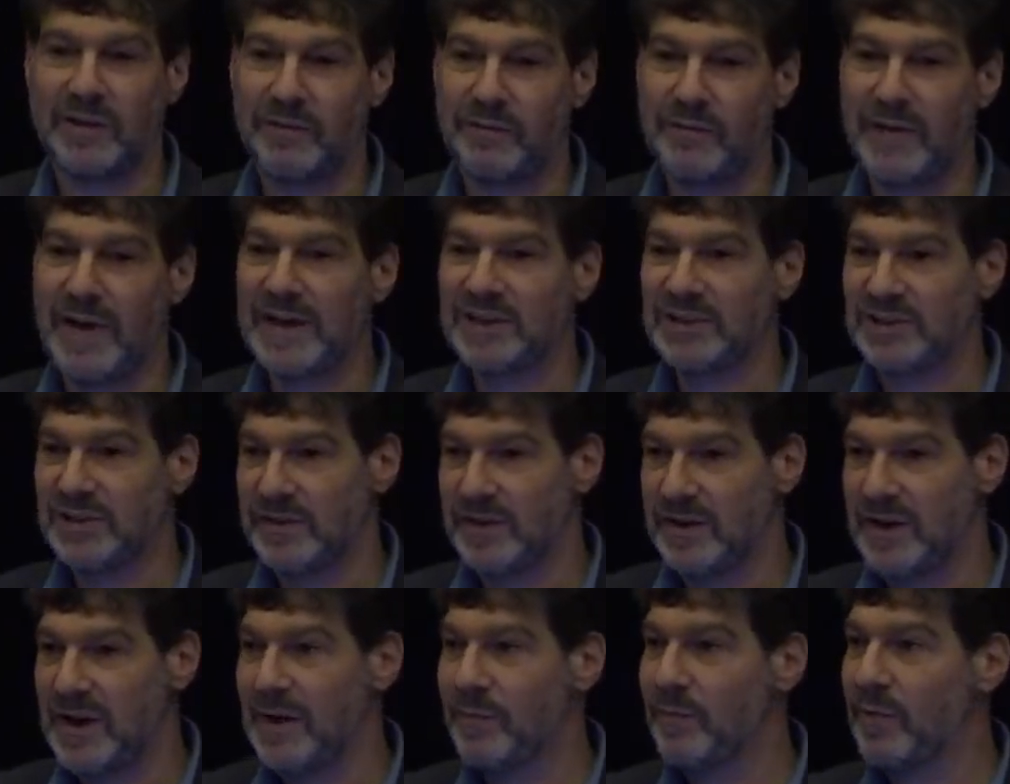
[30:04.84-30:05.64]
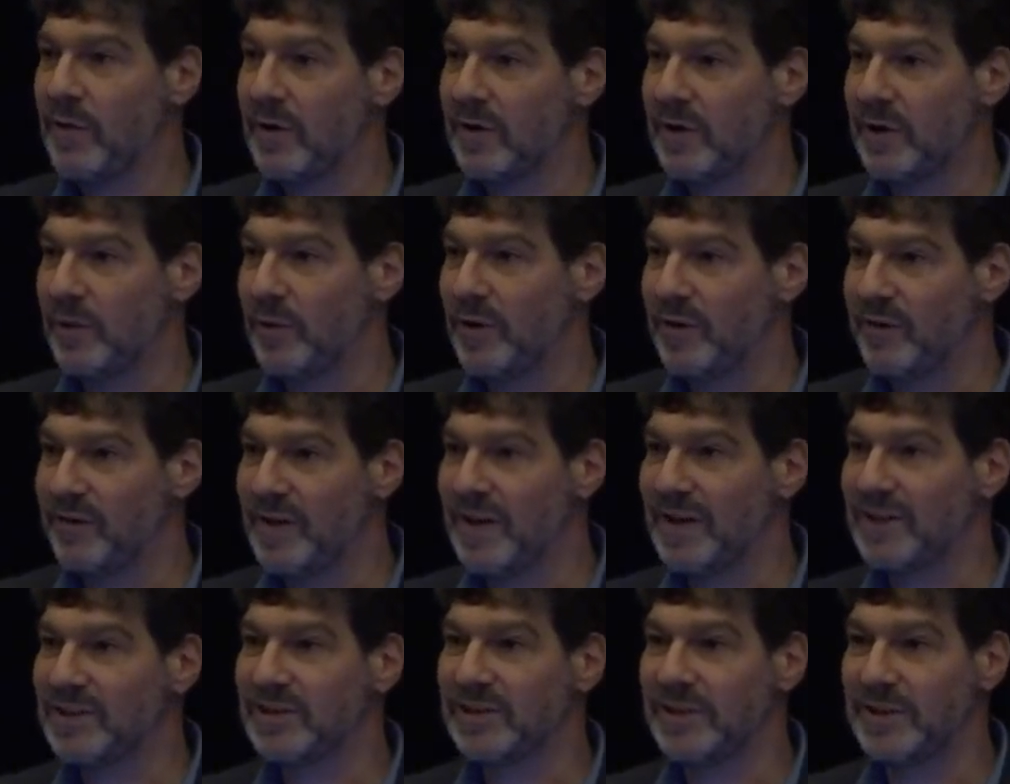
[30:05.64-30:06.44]
The faction that I'm arguing is
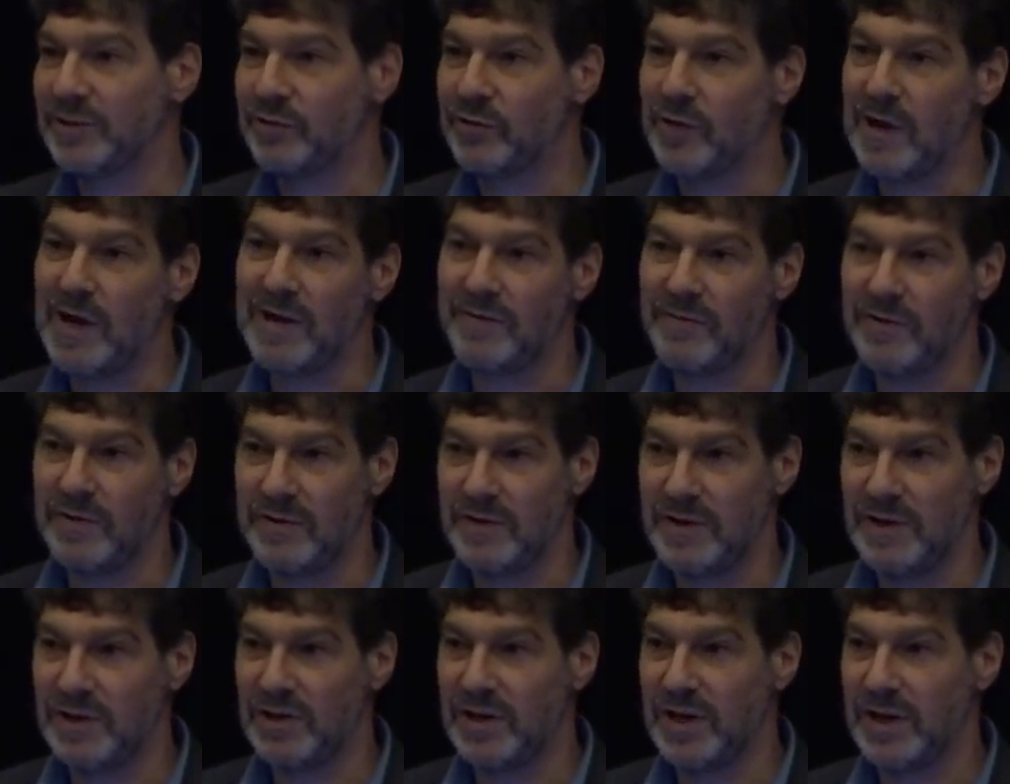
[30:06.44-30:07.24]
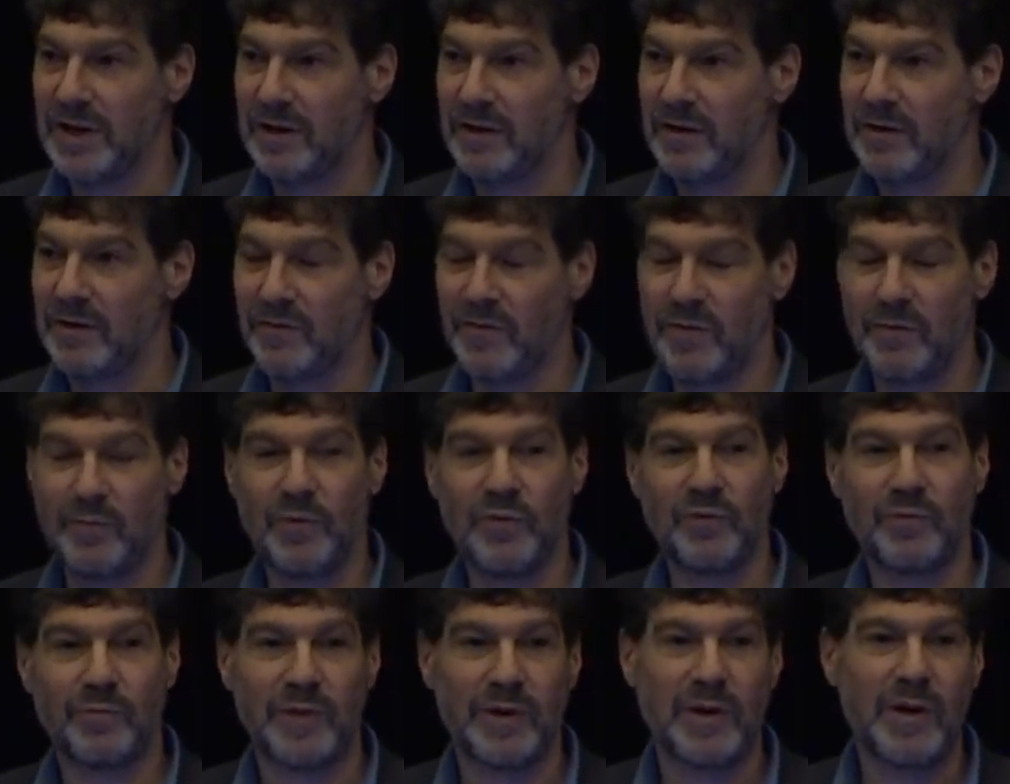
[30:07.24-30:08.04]
actually driving the agenda of the
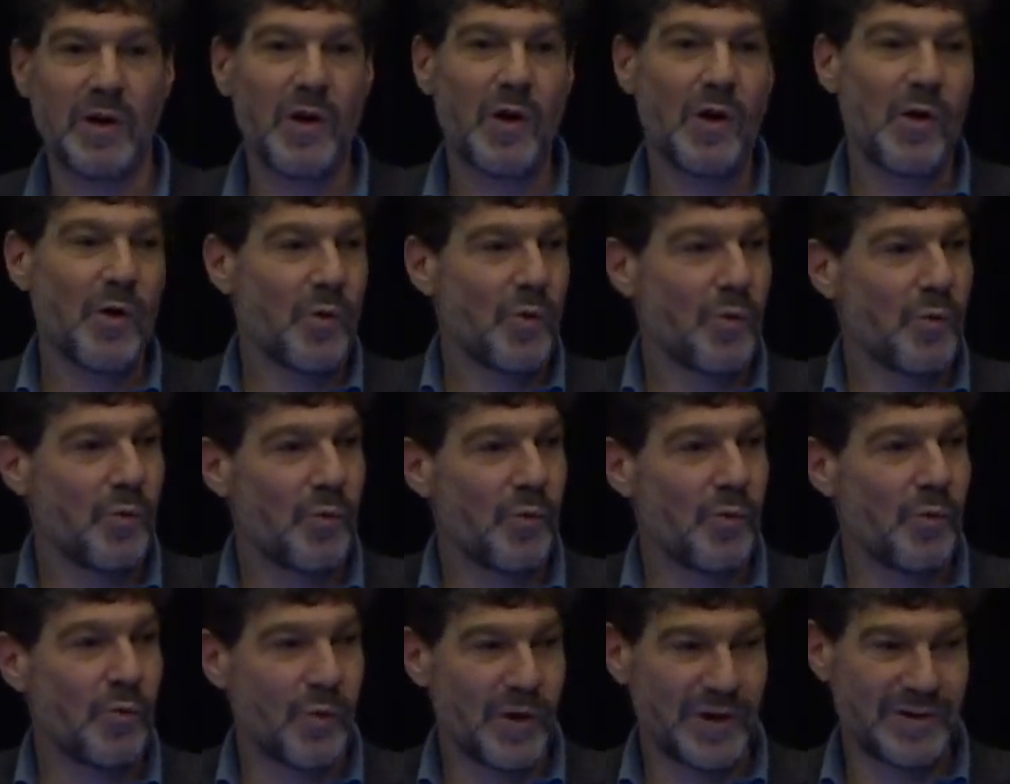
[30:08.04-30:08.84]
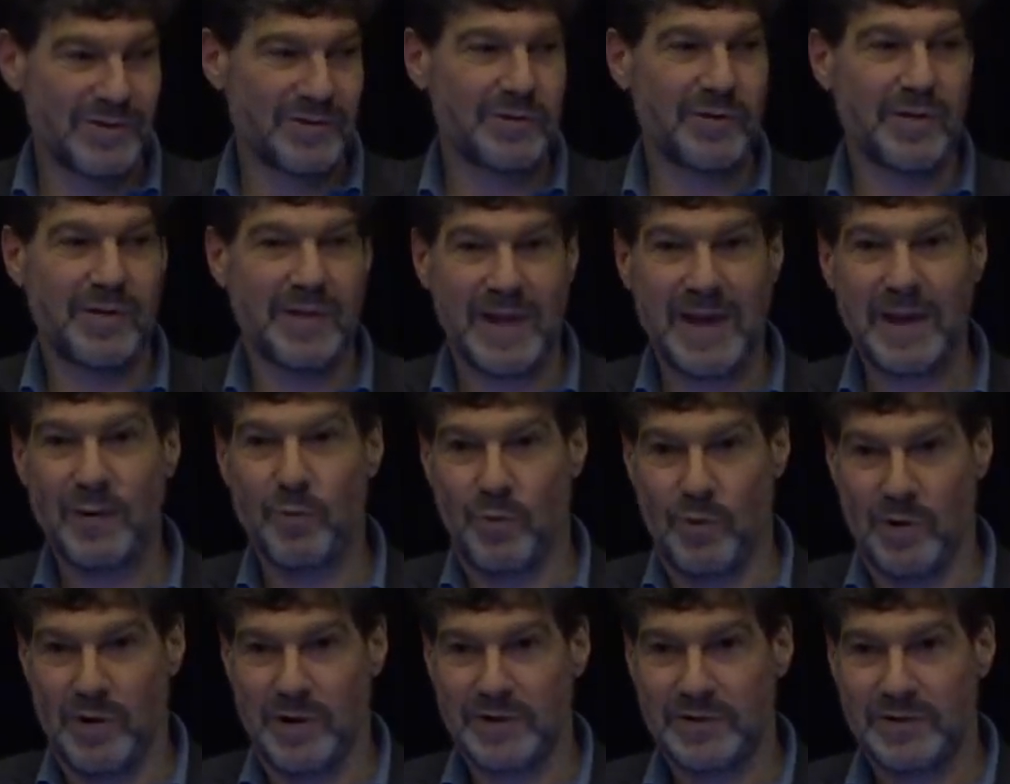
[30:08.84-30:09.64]
movement. What do they
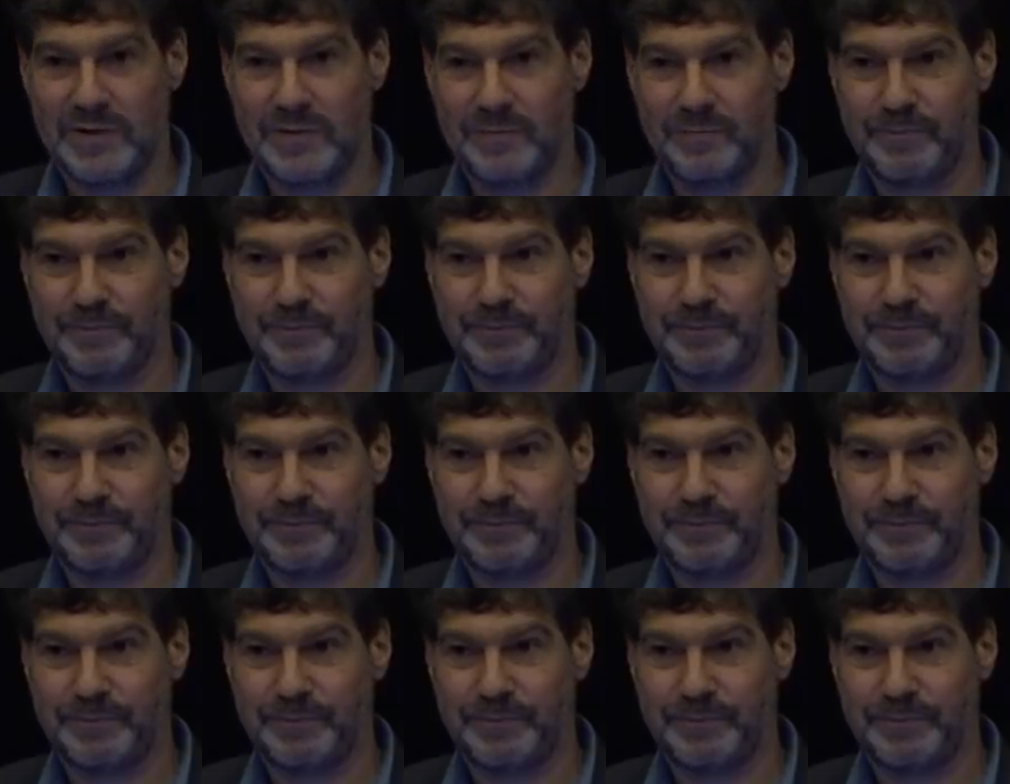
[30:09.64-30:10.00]
want?